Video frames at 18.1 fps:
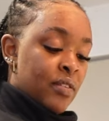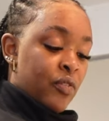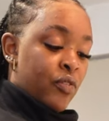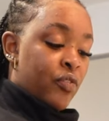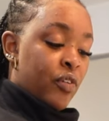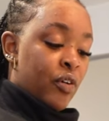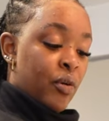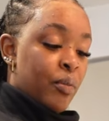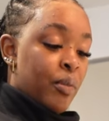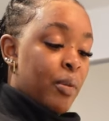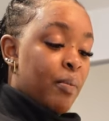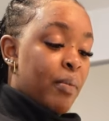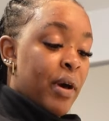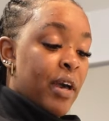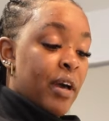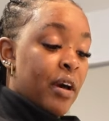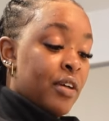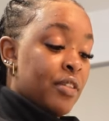film
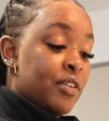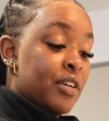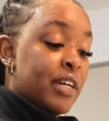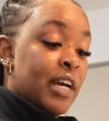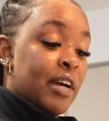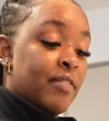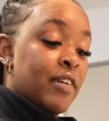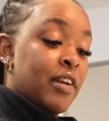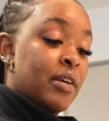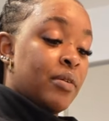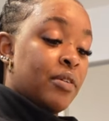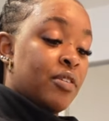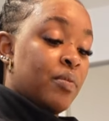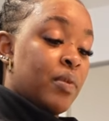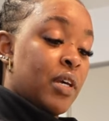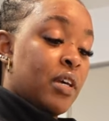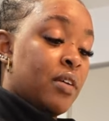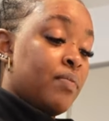my other get ready with
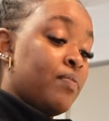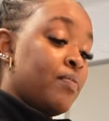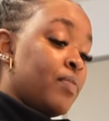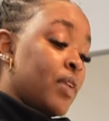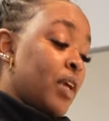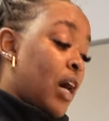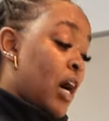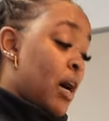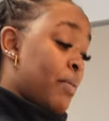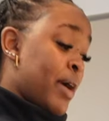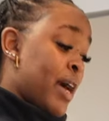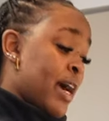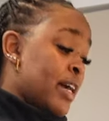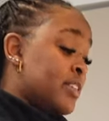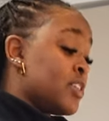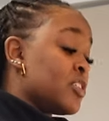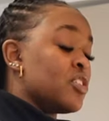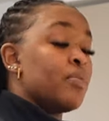me. I
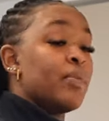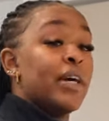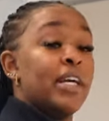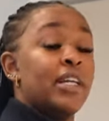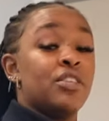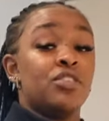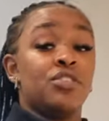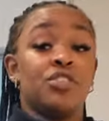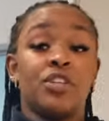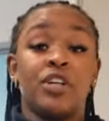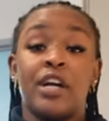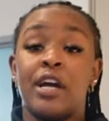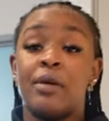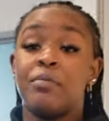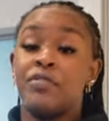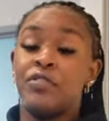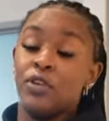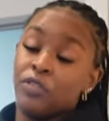asked this on my
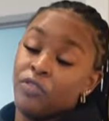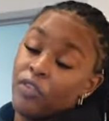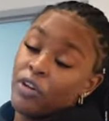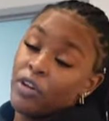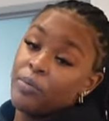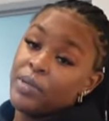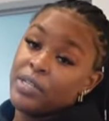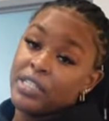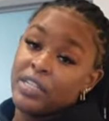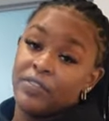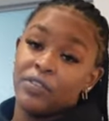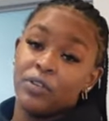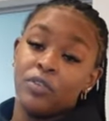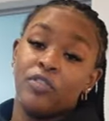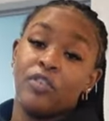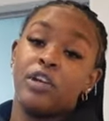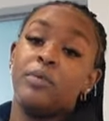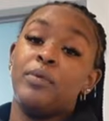Instagram. If you don't follow me,
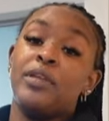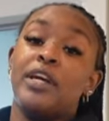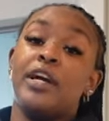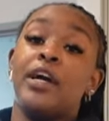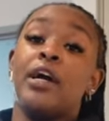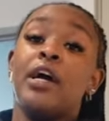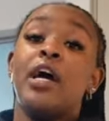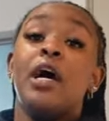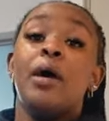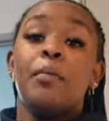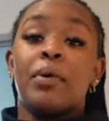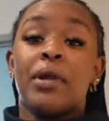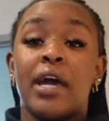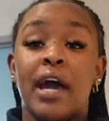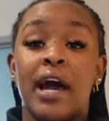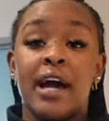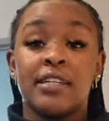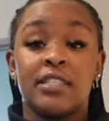definitely go follow me there. But I
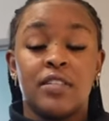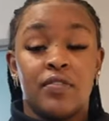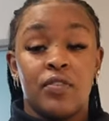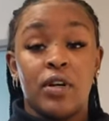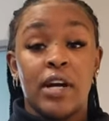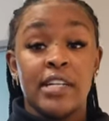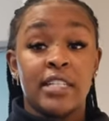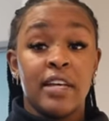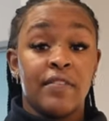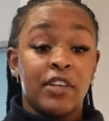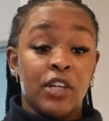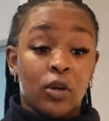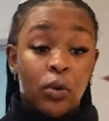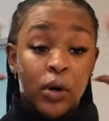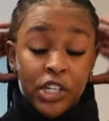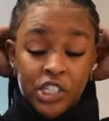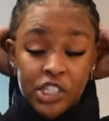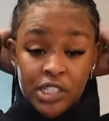asked if you guys have any
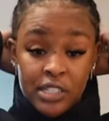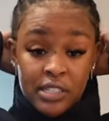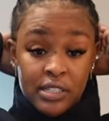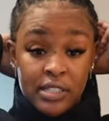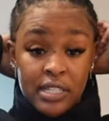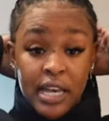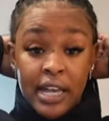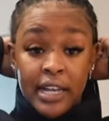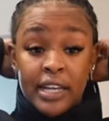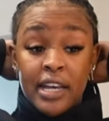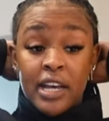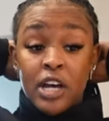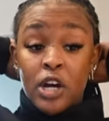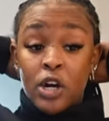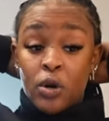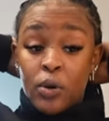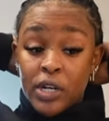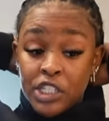questions, like
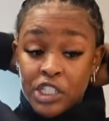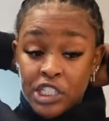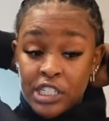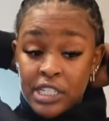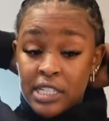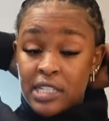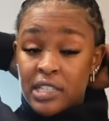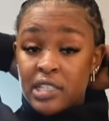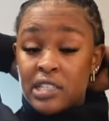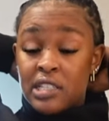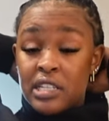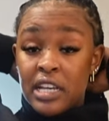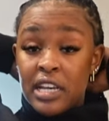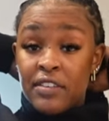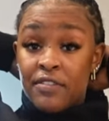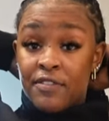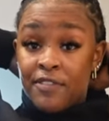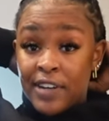questions,
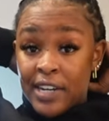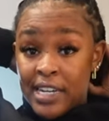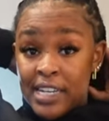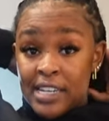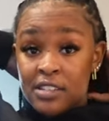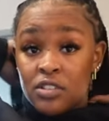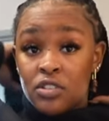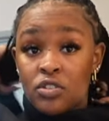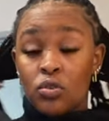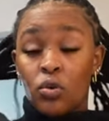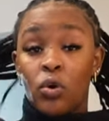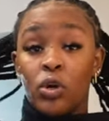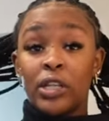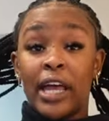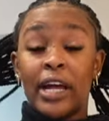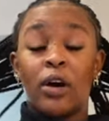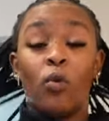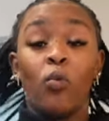advice, or
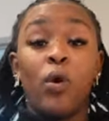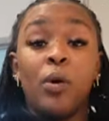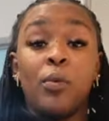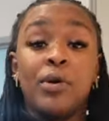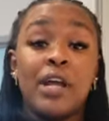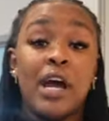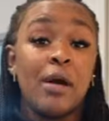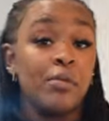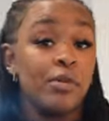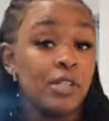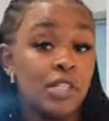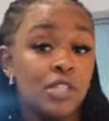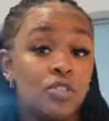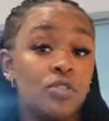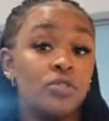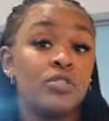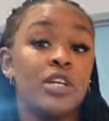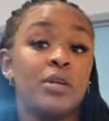like a what would Emmerly
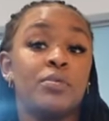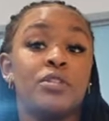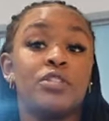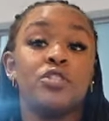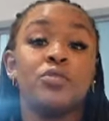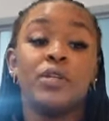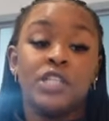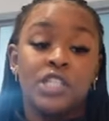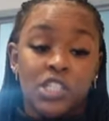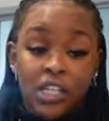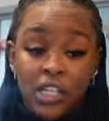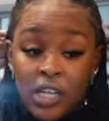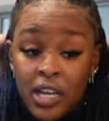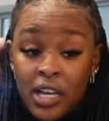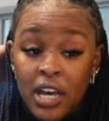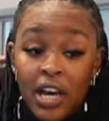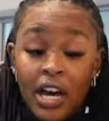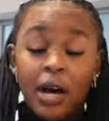do type situation
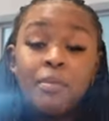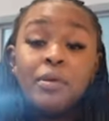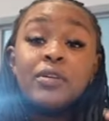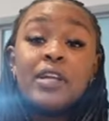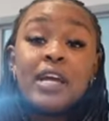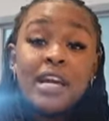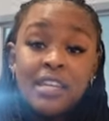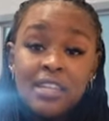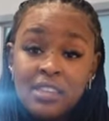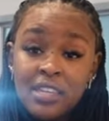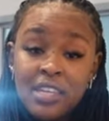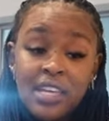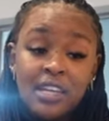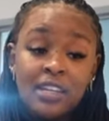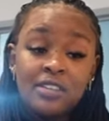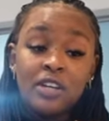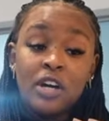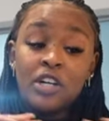about
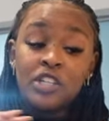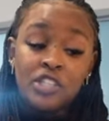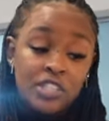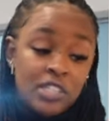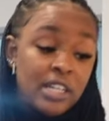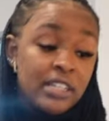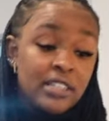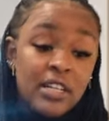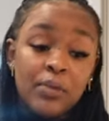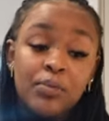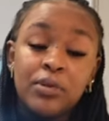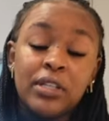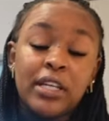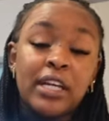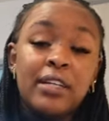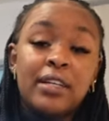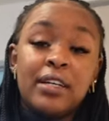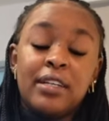anything, not just next step
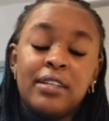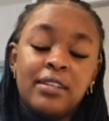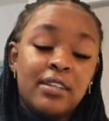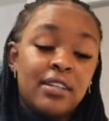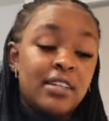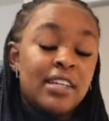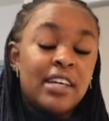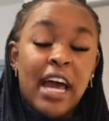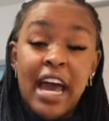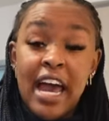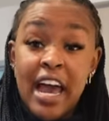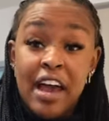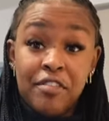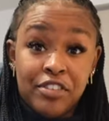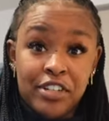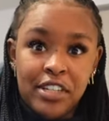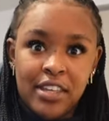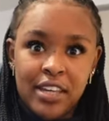related,
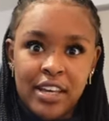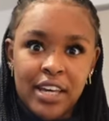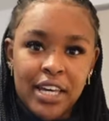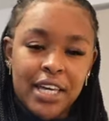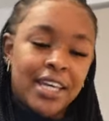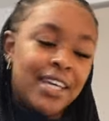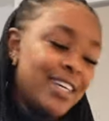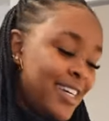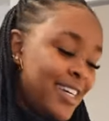everything.